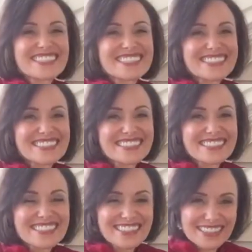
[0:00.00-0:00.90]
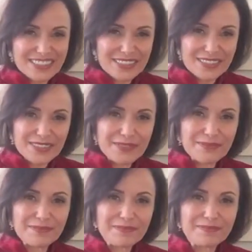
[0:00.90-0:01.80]

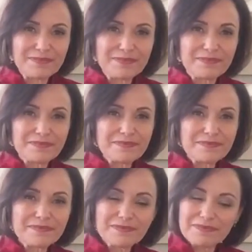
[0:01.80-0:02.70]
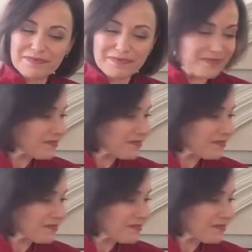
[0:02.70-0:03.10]
No words are spoken by the person on screen.